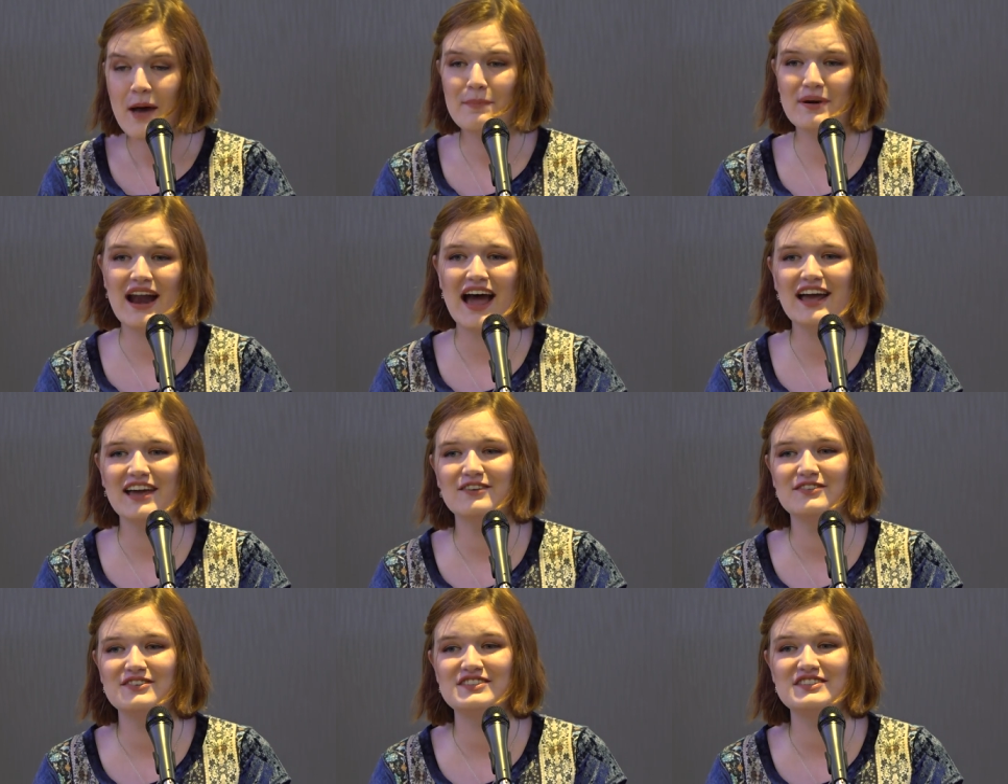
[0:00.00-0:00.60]
but
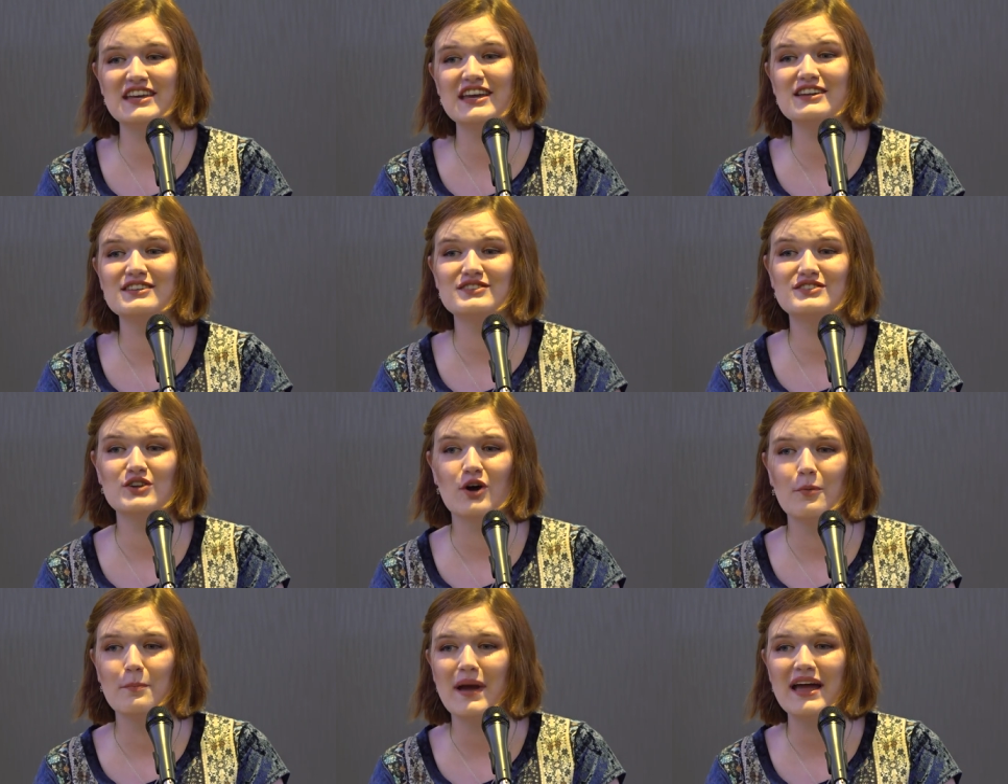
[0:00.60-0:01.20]
I have seen
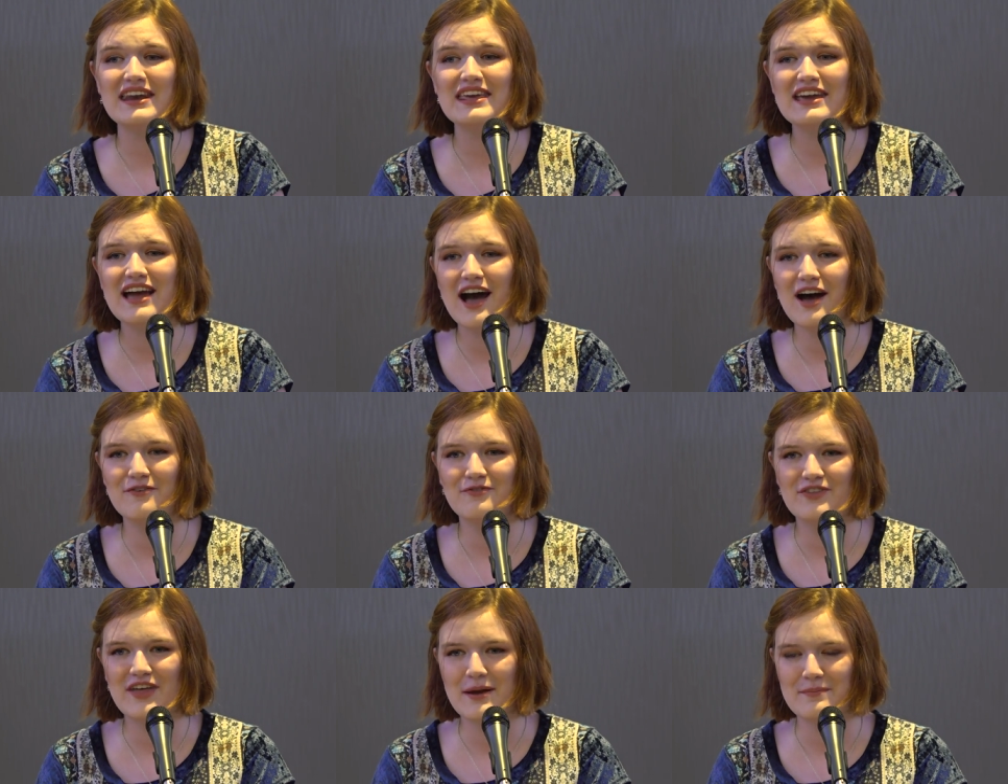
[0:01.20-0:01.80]
so many
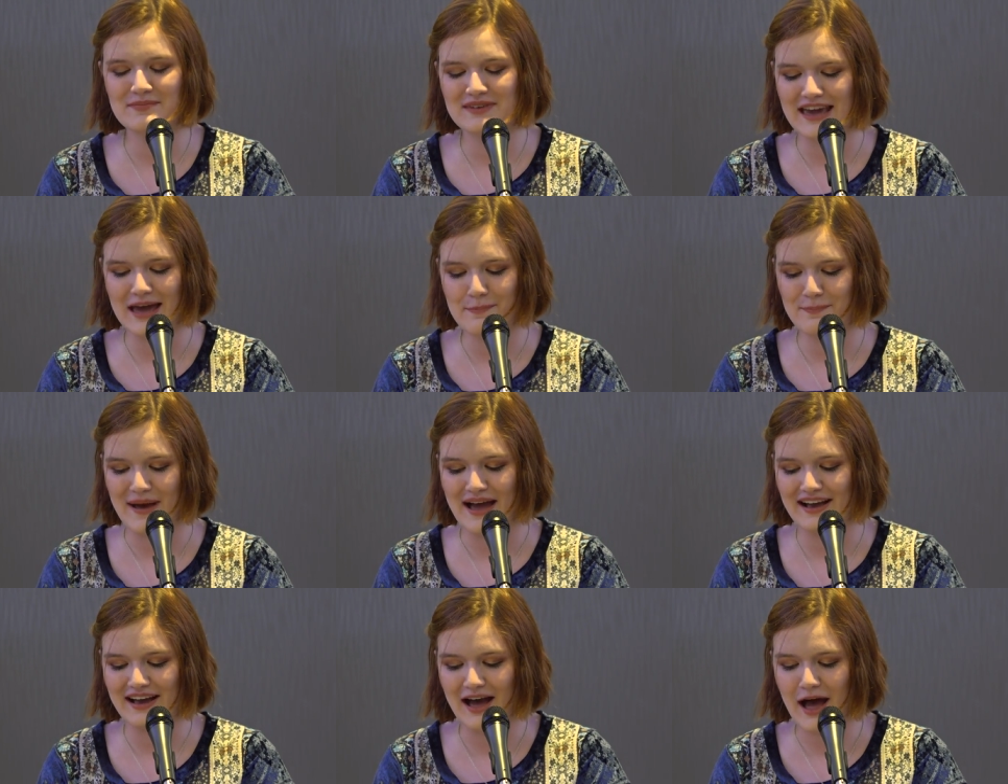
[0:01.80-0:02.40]
of them get
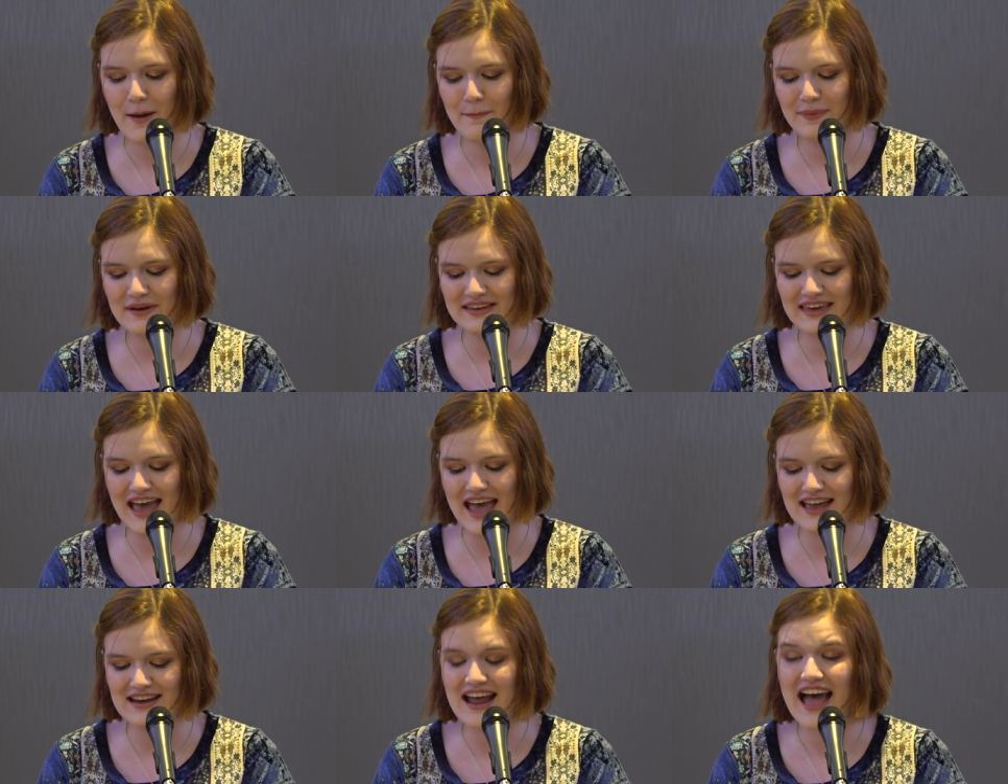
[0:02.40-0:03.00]
back up
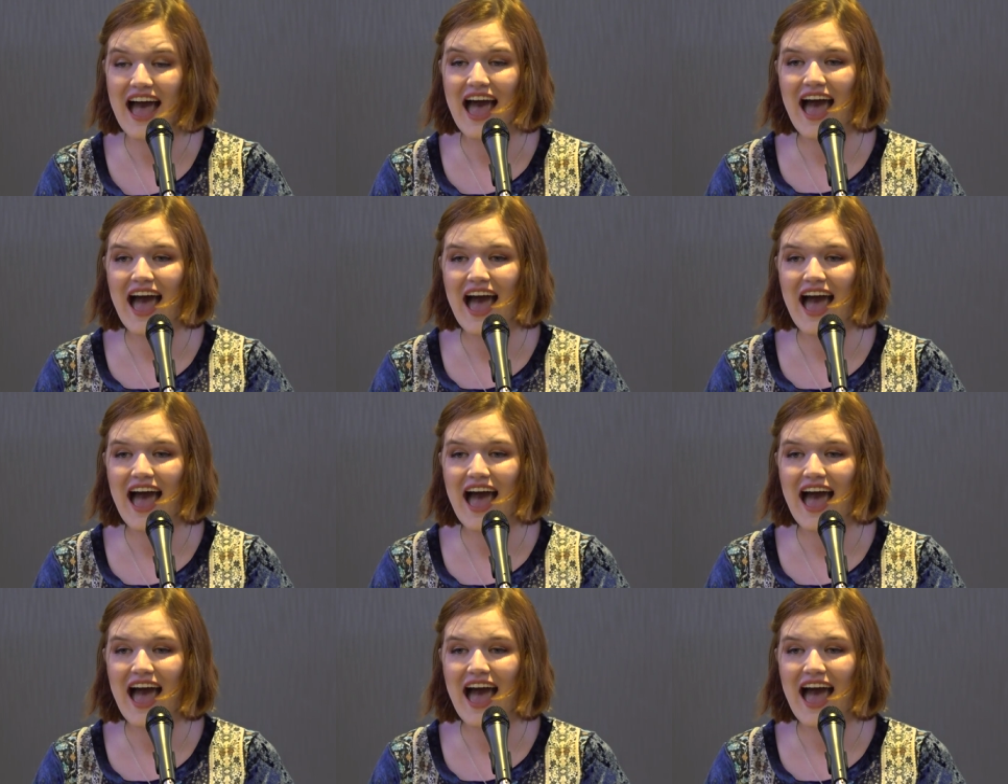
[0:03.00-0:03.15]
again.